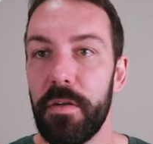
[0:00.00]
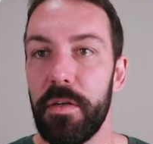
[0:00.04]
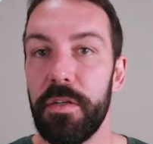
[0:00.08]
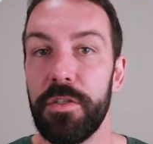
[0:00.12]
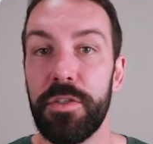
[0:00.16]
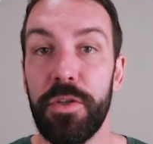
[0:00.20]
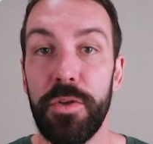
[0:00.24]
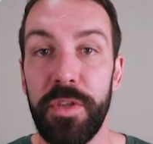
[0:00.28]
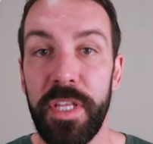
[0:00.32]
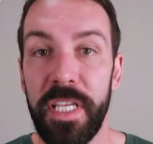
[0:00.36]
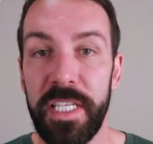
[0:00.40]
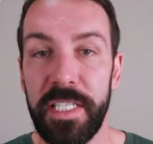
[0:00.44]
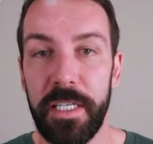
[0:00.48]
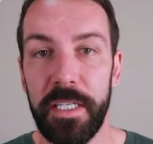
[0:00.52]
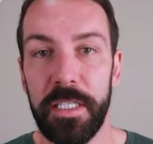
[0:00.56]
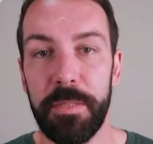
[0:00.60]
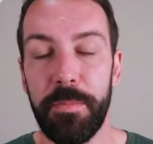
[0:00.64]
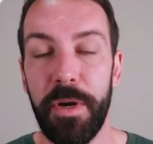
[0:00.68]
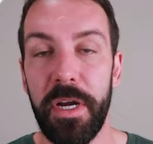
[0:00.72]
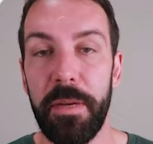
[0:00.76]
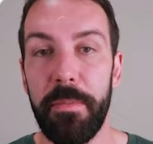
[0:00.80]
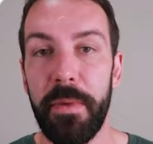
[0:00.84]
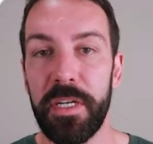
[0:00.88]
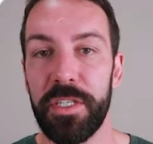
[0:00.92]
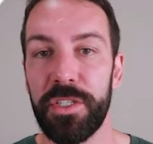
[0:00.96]
So this is
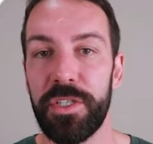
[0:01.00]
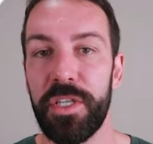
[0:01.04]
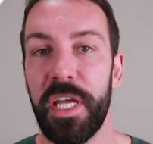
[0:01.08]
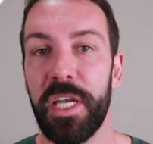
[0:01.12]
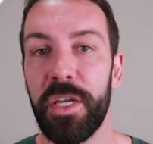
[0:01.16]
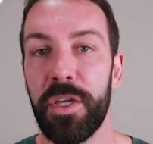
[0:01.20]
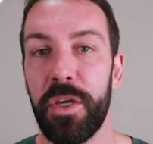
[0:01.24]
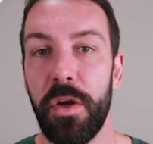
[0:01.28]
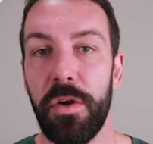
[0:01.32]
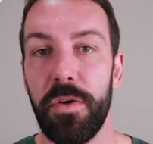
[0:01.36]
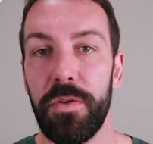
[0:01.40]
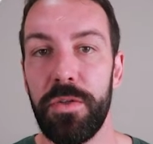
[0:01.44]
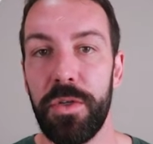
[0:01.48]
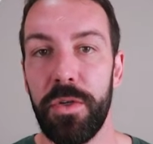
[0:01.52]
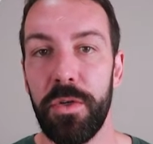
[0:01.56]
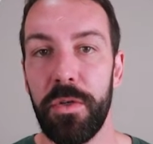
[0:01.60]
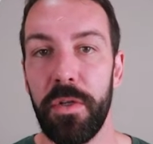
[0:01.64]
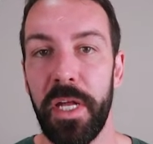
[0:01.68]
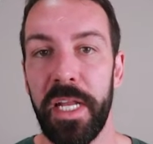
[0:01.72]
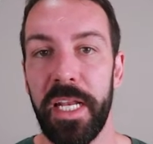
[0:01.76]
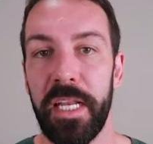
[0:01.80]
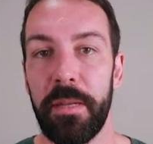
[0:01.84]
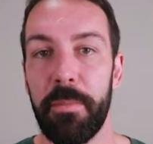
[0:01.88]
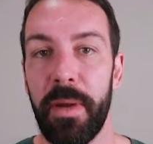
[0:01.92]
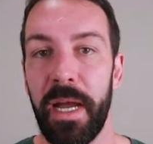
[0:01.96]
pretty much their go-to
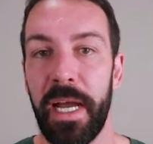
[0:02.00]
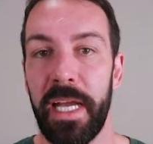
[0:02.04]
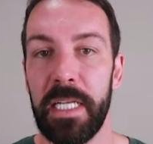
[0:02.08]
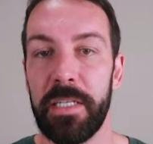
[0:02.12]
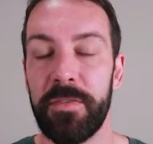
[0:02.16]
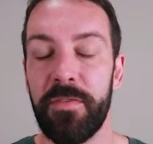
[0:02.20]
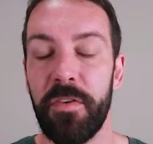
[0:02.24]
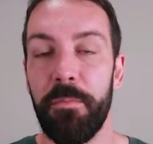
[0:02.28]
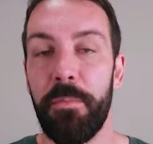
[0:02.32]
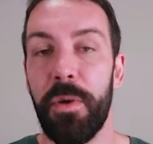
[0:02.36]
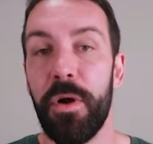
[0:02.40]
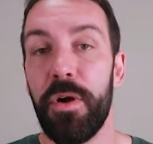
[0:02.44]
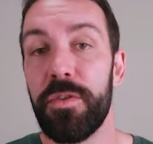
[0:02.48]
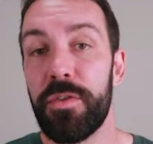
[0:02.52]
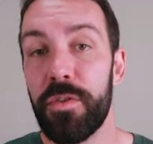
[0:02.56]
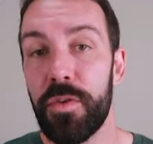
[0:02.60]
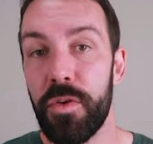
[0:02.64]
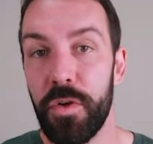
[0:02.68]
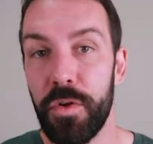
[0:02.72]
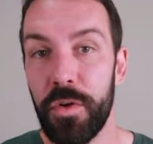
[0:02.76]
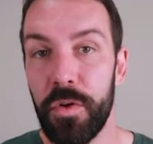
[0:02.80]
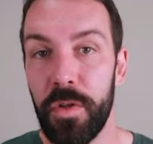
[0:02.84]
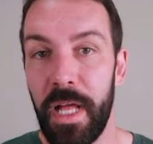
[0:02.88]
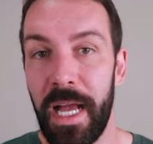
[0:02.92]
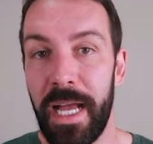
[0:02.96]
landing page for both
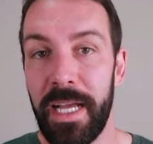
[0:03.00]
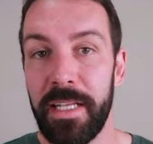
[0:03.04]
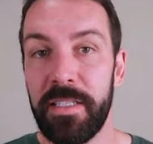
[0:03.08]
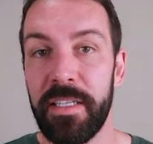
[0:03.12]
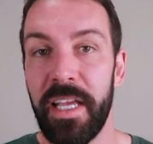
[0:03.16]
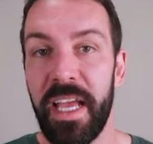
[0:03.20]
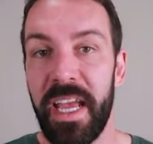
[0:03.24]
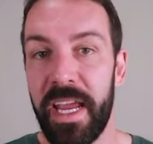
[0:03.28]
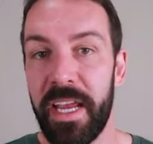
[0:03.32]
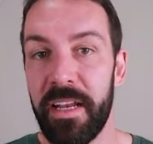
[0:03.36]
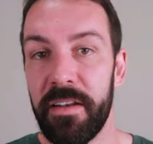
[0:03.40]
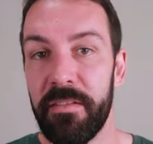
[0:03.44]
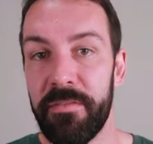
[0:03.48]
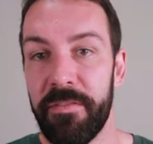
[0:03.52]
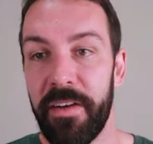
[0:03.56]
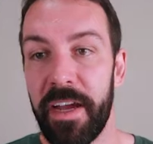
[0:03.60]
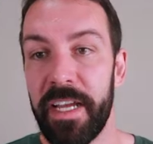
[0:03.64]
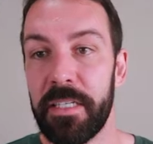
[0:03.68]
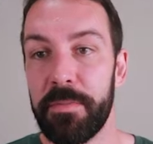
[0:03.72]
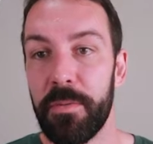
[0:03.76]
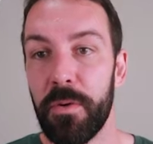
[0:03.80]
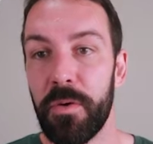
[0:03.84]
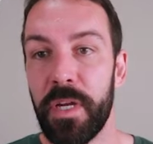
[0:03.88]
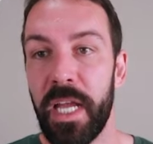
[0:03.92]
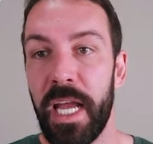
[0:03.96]
Google ads and
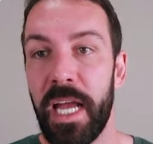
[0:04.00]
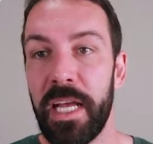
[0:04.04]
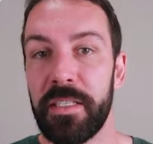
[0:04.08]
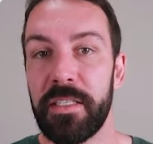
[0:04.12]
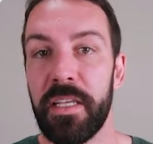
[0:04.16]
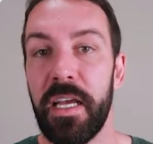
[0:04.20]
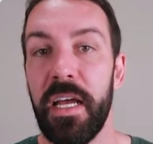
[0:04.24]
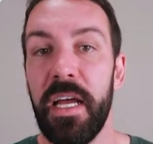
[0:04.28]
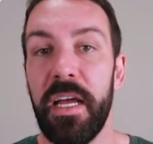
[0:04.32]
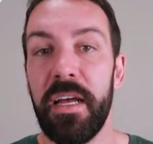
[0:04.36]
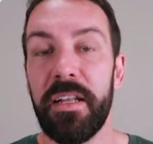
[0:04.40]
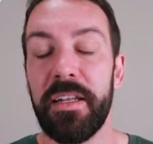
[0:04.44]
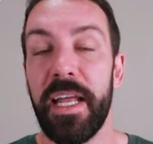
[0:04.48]
Facebook ads.